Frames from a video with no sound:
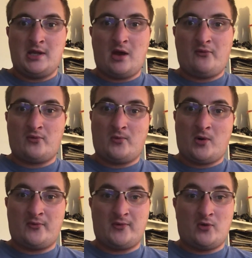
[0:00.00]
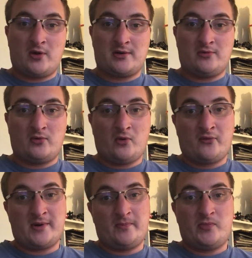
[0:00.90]

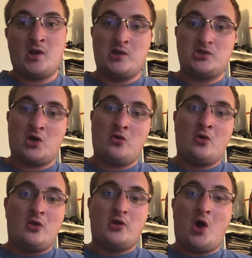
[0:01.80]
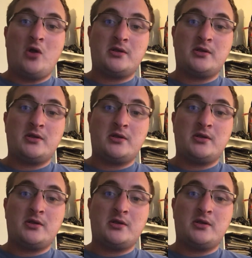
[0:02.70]
Wolverine. So the Hulk